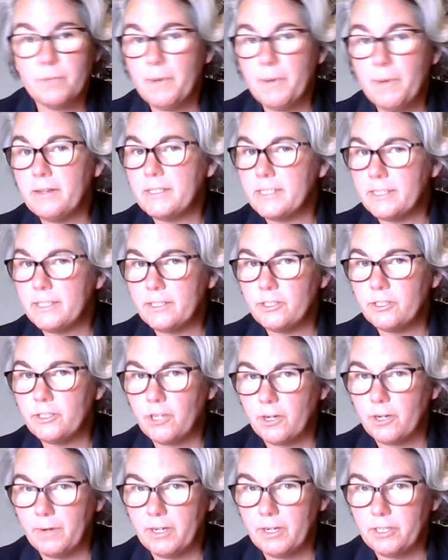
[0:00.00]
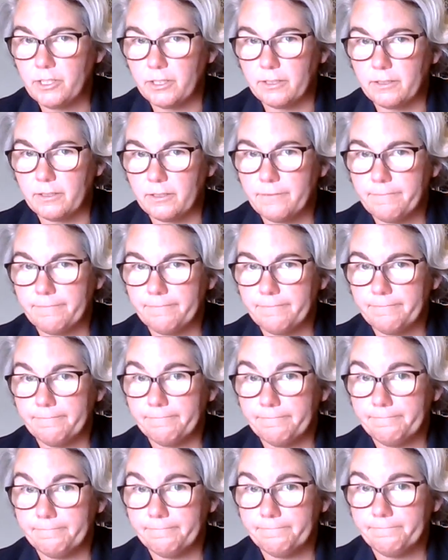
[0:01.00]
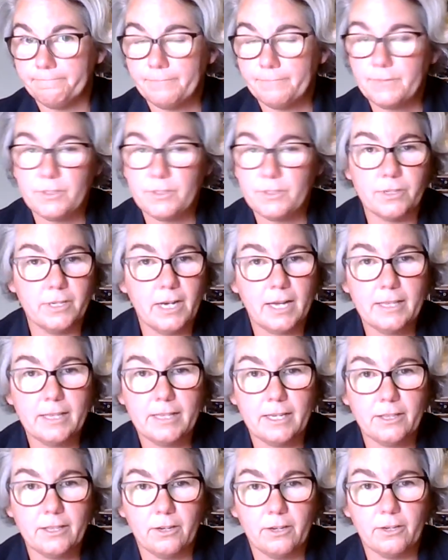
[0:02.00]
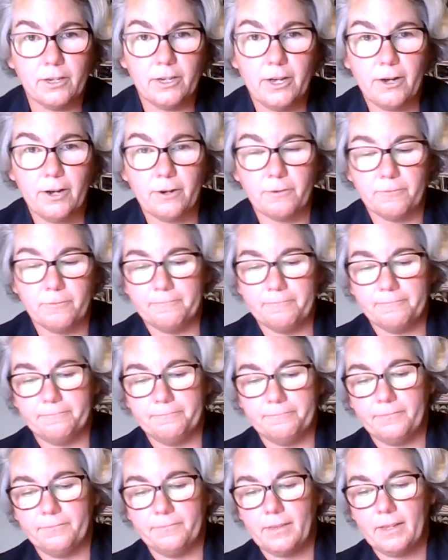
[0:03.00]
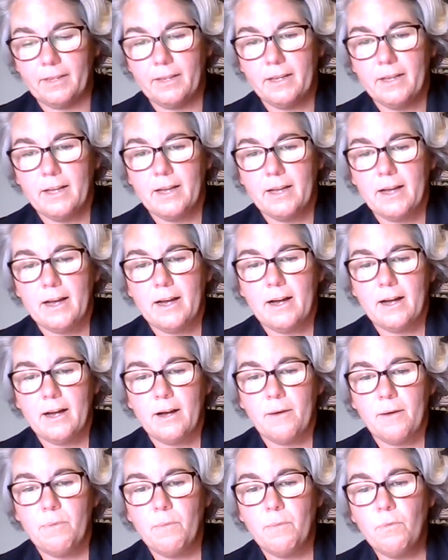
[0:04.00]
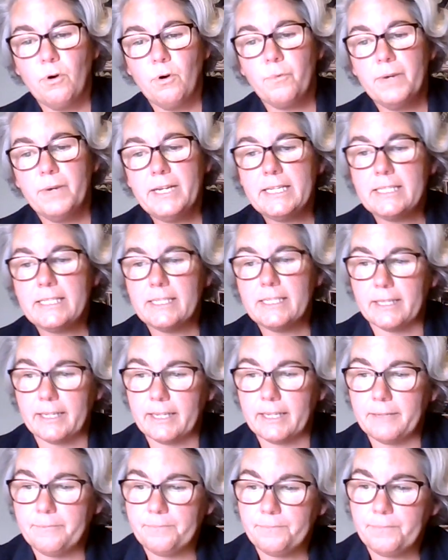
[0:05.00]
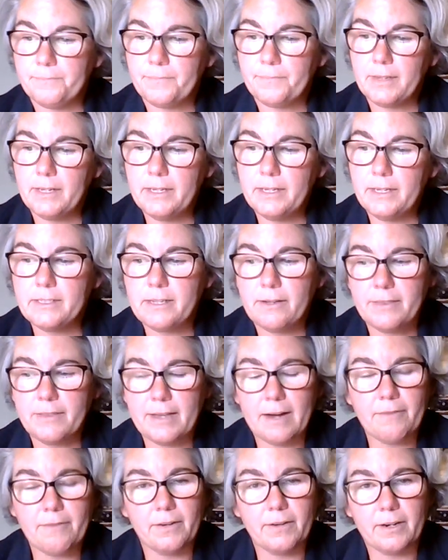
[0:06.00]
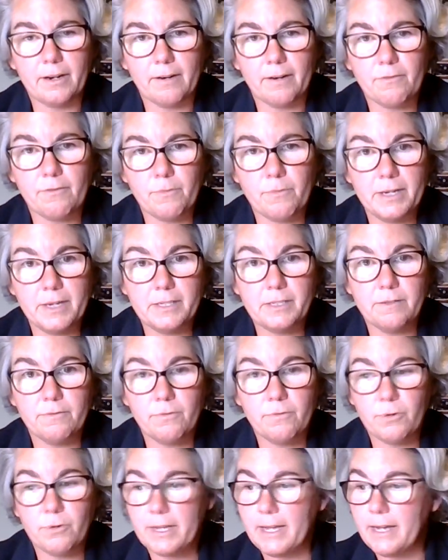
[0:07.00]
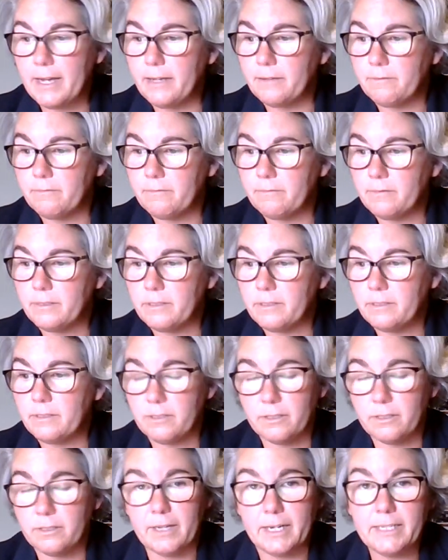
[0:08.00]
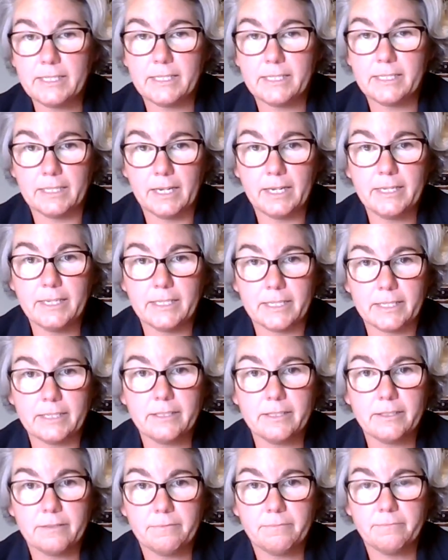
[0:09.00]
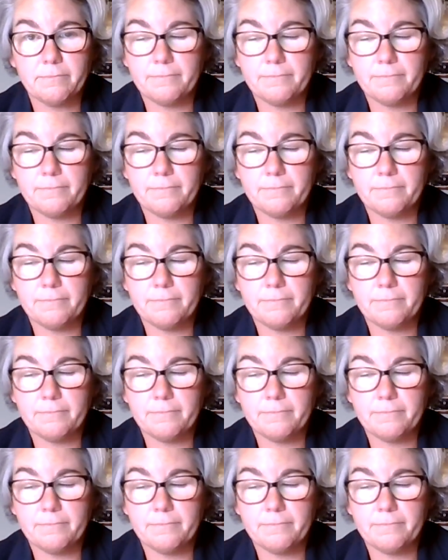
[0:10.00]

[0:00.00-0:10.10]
about 6 generations. So not that long ago. But more recently, in South Africa from 1848 to 1990s,